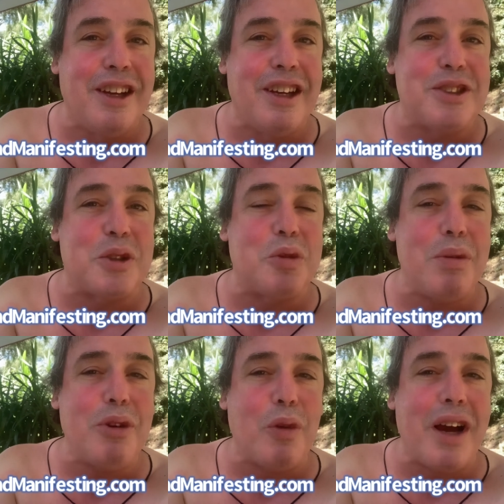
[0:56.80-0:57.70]
So
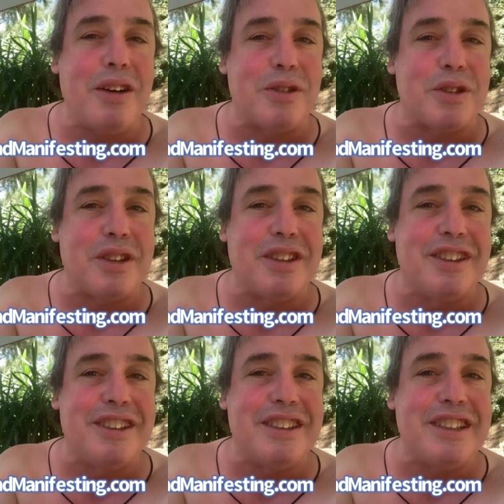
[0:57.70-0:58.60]
swim around
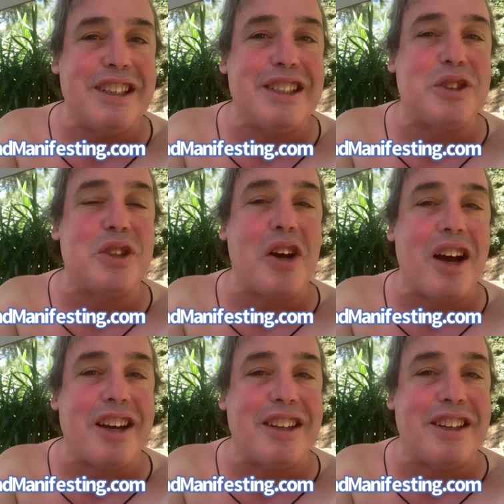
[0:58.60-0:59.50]

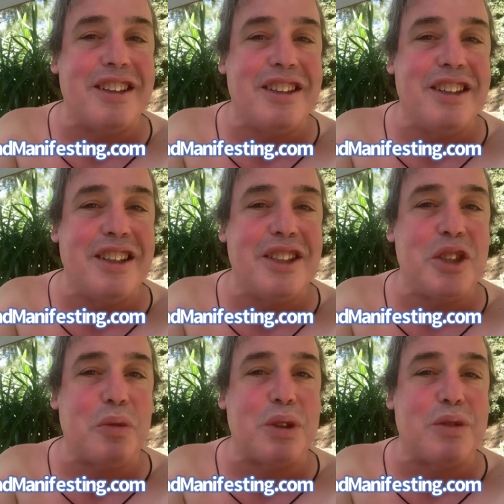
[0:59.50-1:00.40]
inside
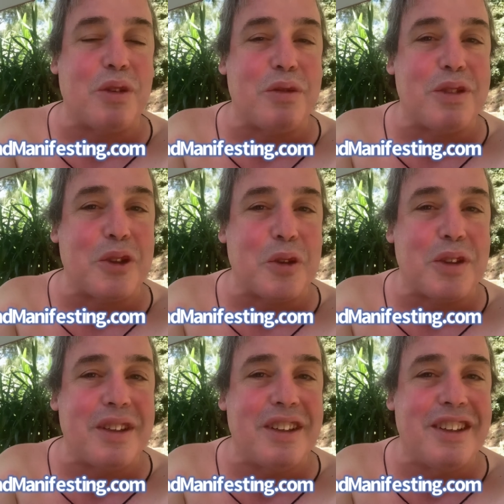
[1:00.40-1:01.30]
your wish
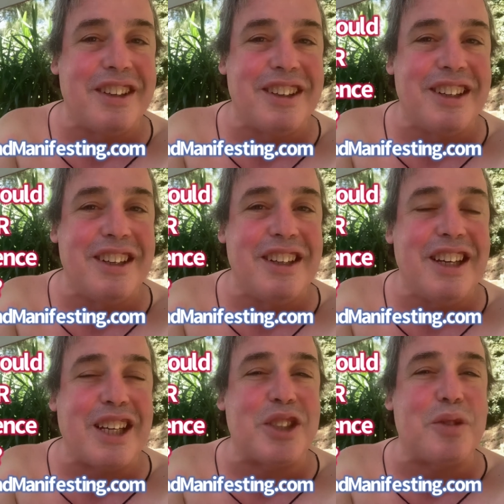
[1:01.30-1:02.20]
fulfilled.
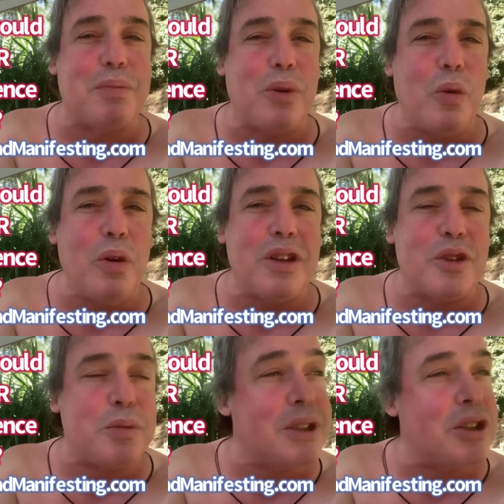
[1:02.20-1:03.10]
Explore it a
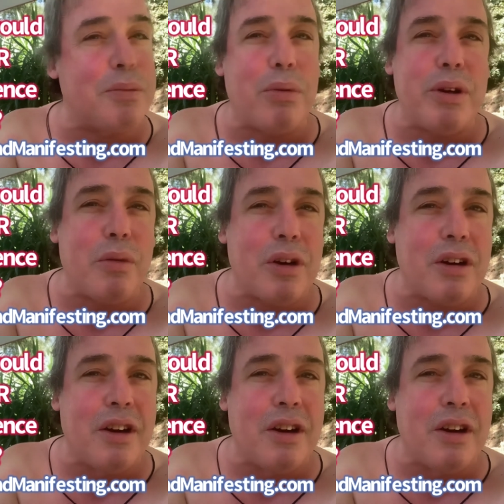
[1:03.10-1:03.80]
little bit to the point where